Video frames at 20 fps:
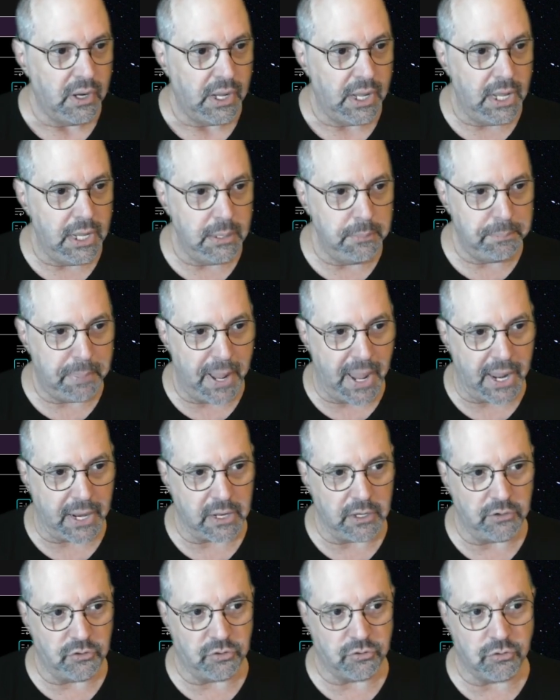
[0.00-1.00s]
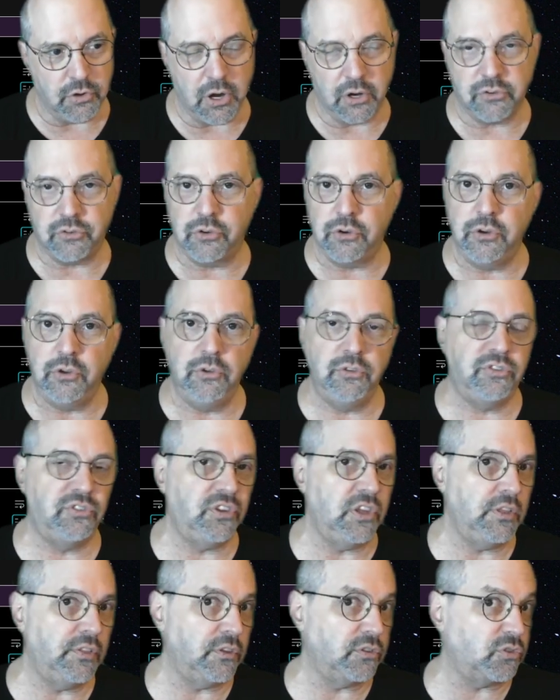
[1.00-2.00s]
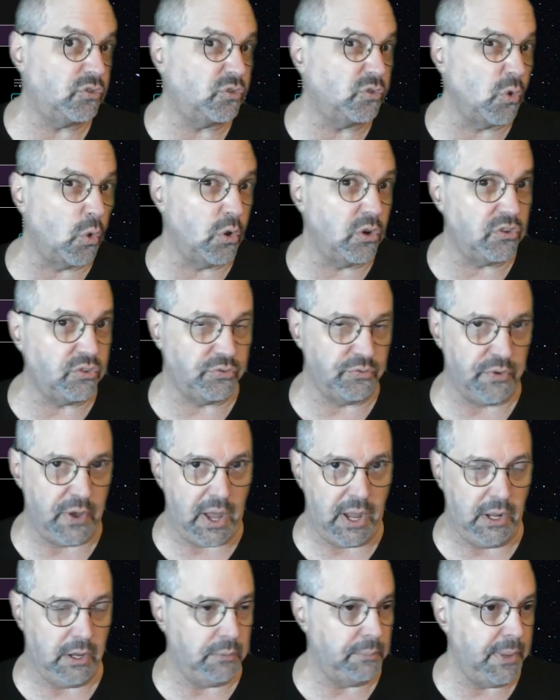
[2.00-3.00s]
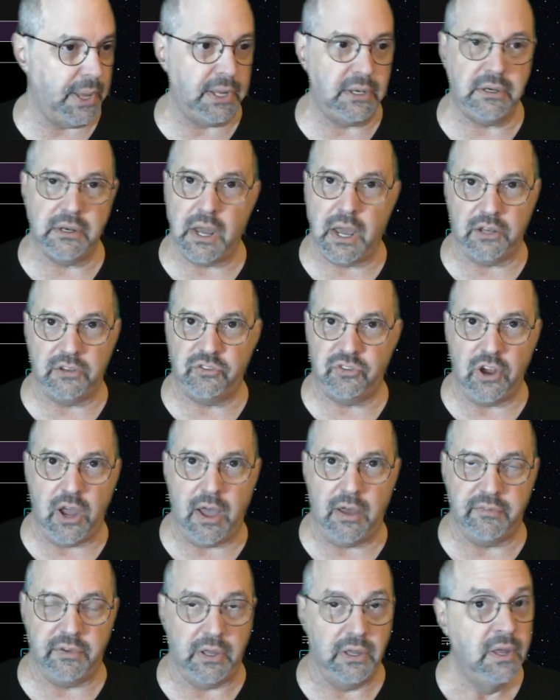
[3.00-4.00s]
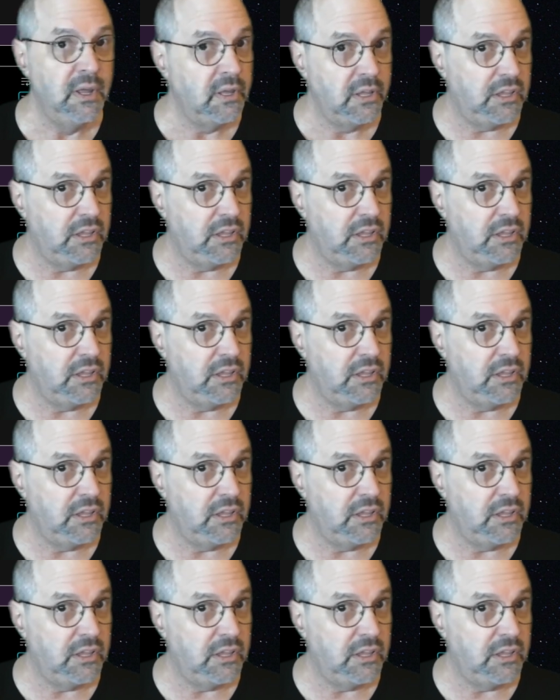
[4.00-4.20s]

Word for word: in package structure, you see the source file, main.java.